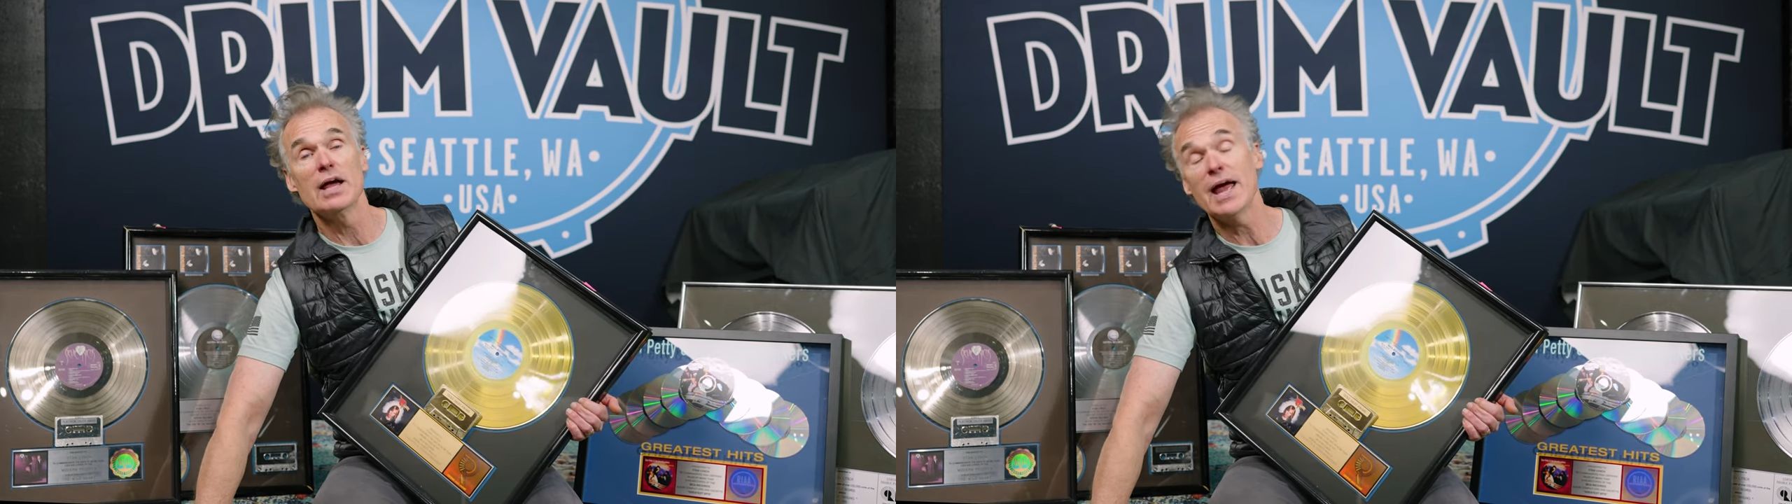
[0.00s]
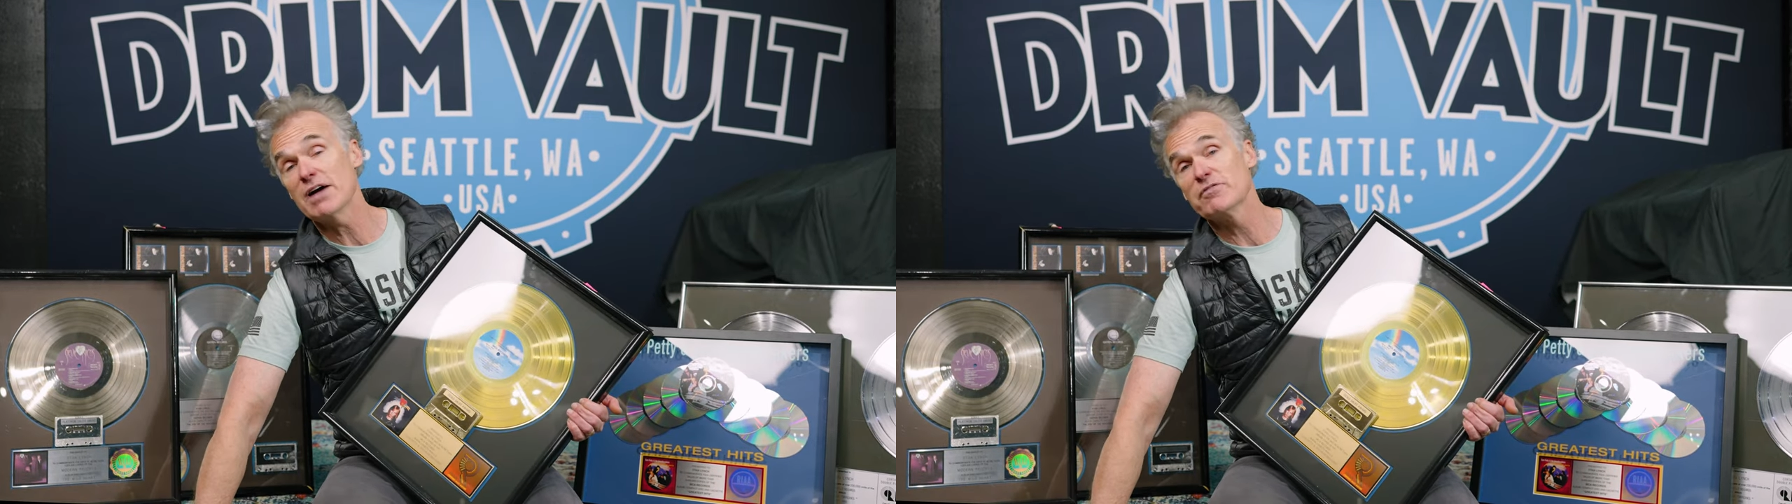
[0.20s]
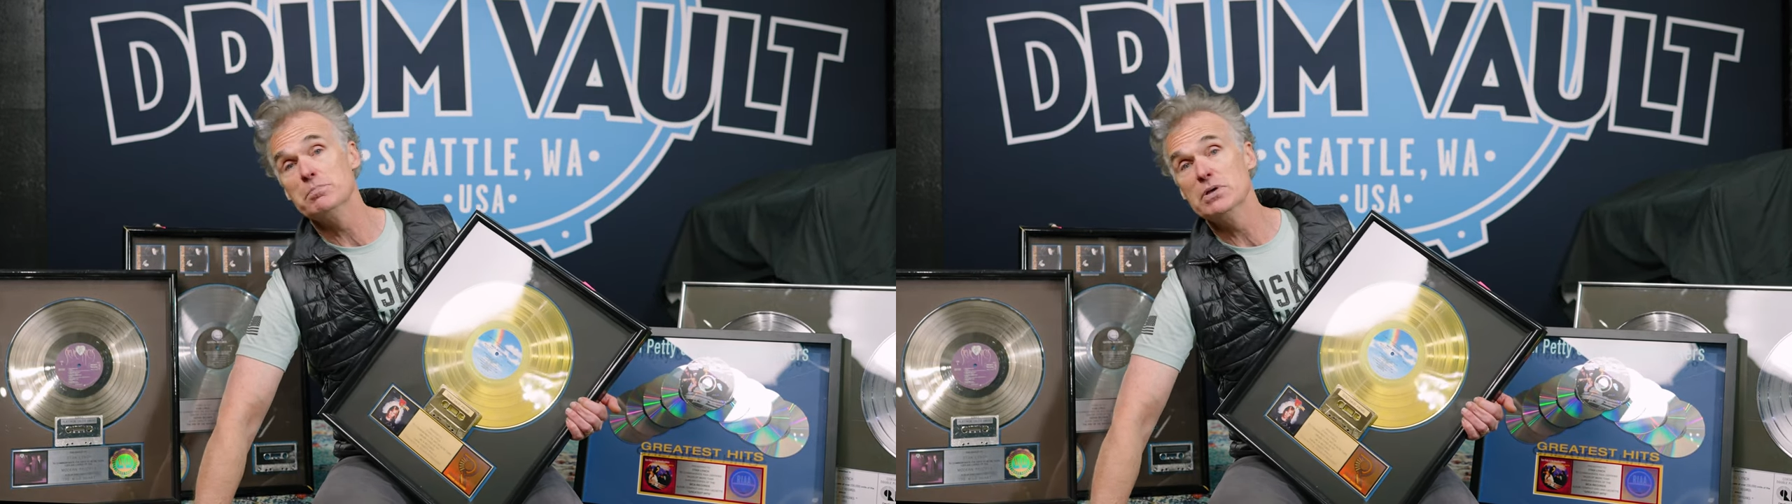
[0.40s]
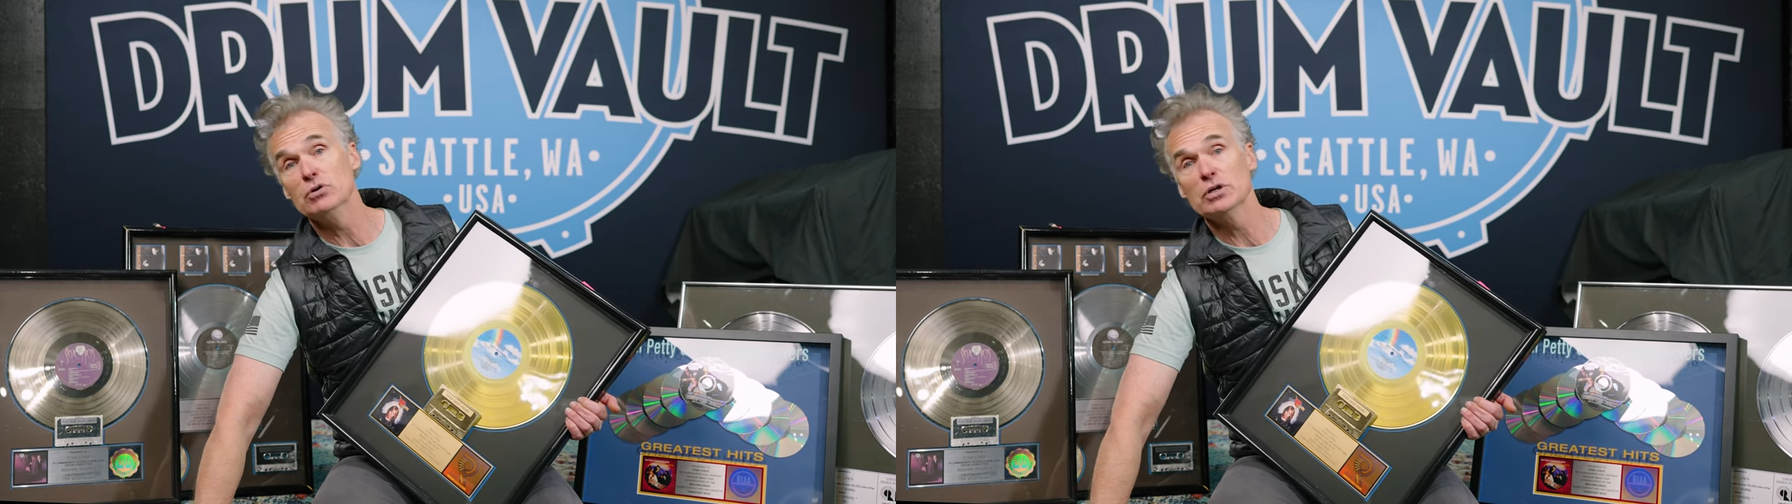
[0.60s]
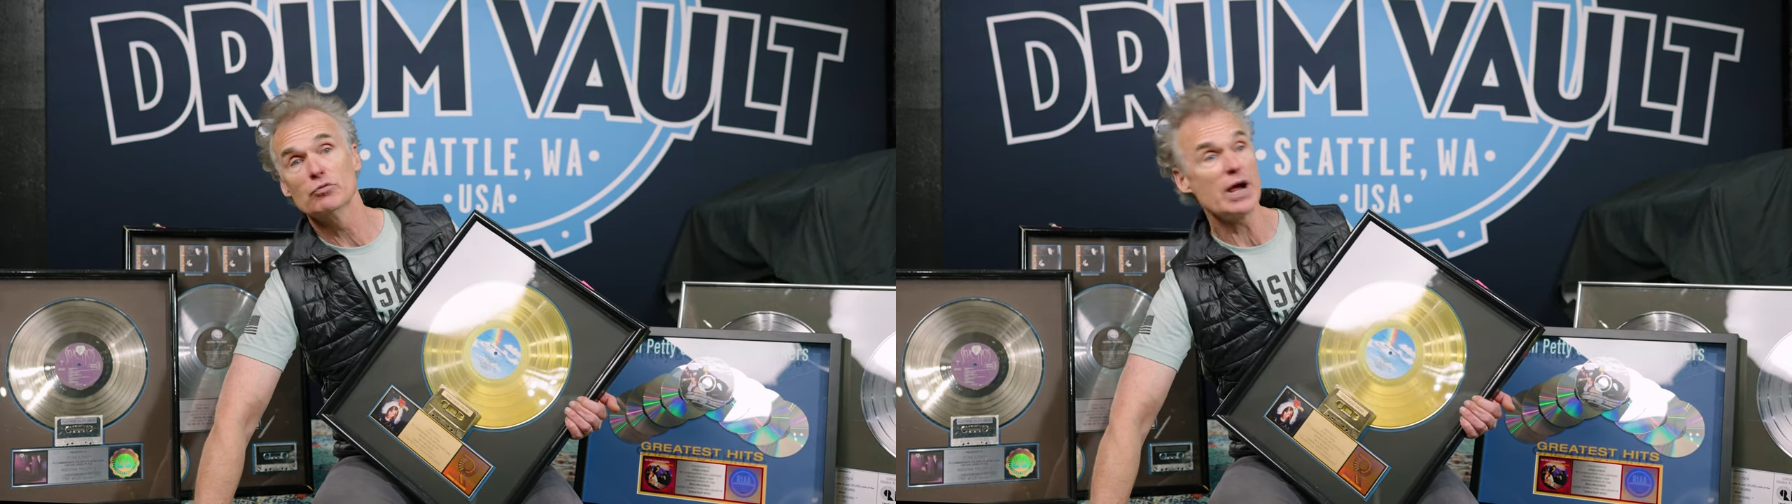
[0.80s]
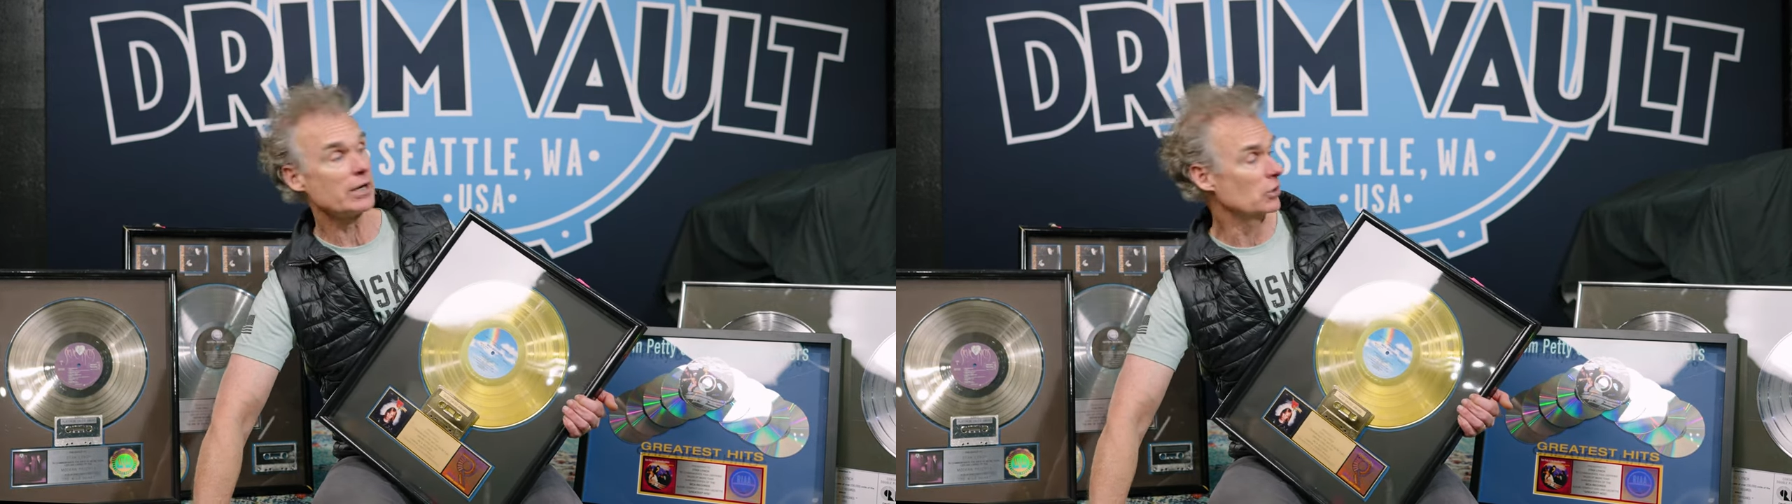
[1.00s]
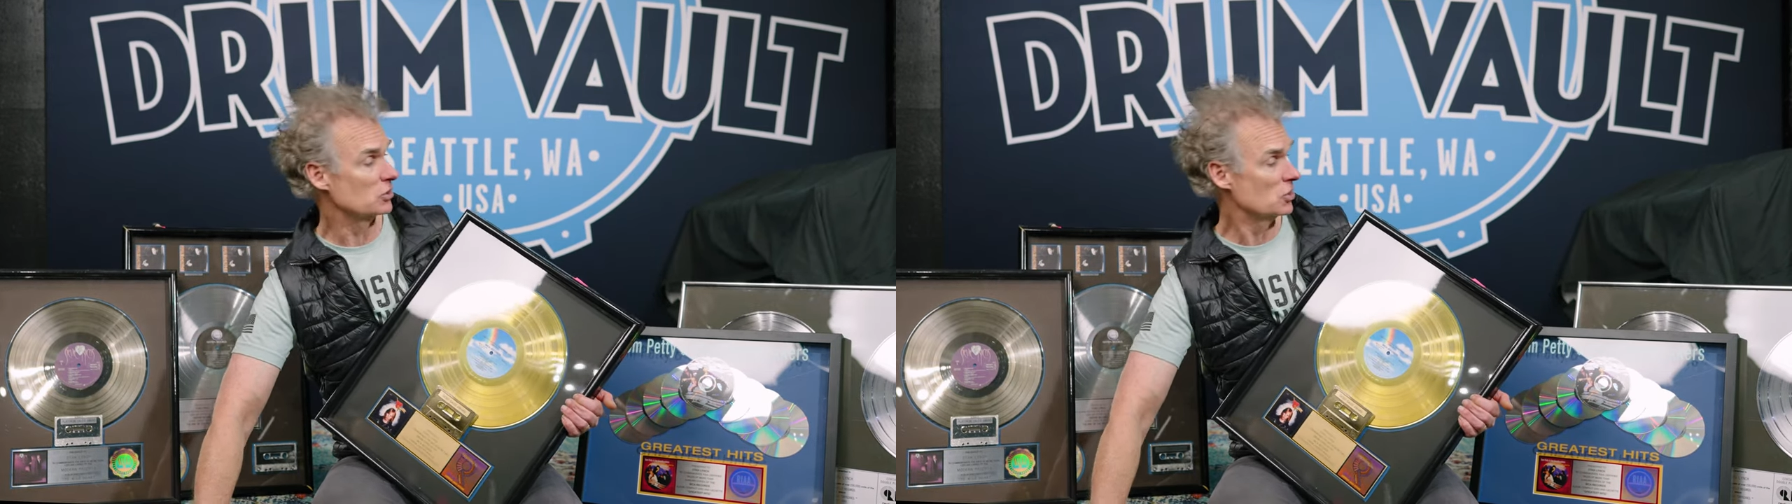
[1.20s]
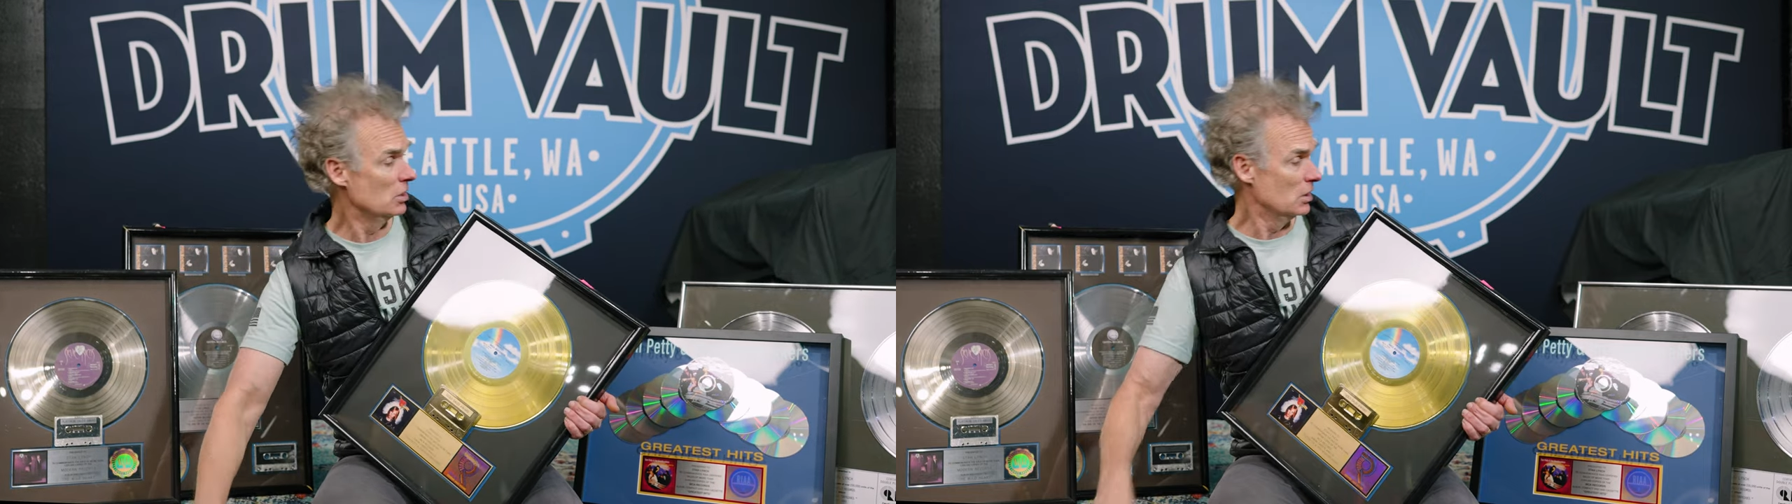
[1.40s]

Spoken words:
500,000 records.